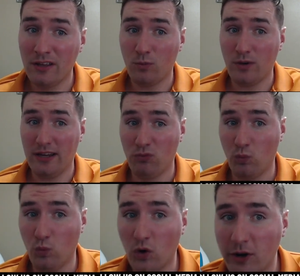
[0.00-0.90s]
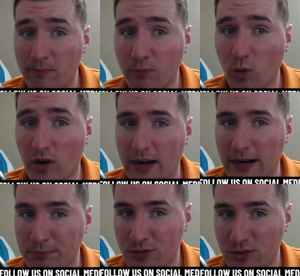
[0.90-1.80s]
We have one more
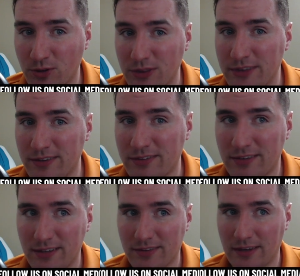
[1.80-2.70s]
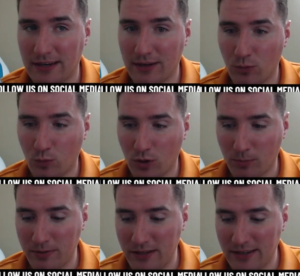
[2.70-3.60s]
episode this season, and it will
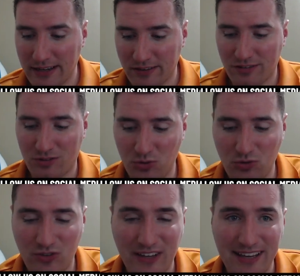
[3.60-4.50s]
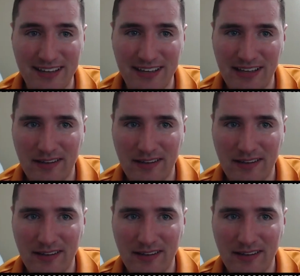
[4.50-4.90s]
be next Tuesday.